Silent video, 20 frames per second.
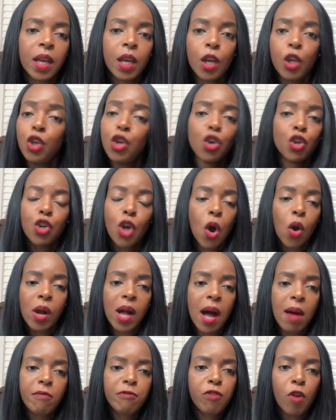You don't
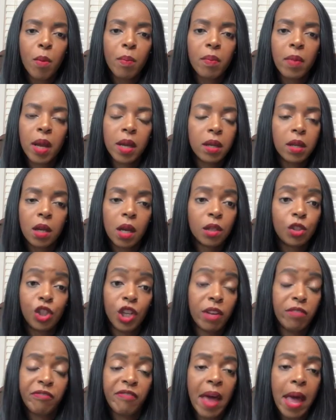come from a
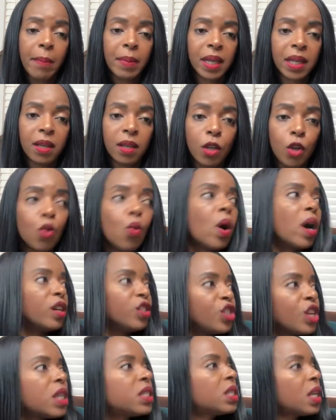chief family. You are
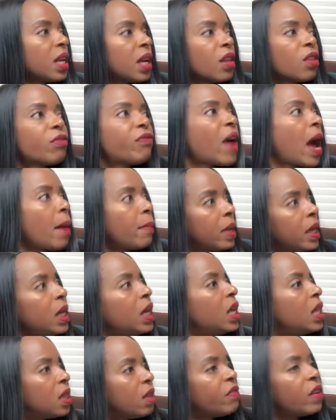just another family
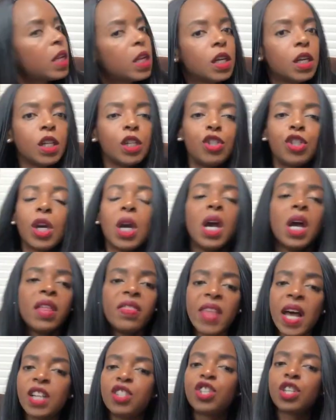in the village
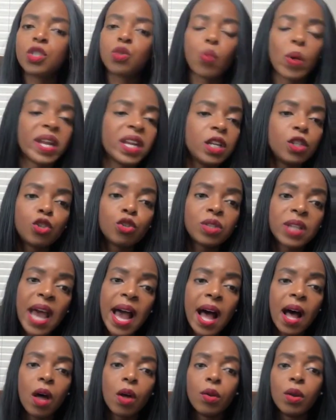that just went into
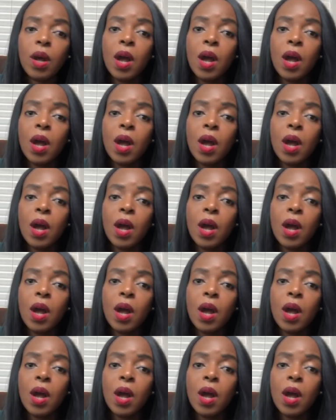town.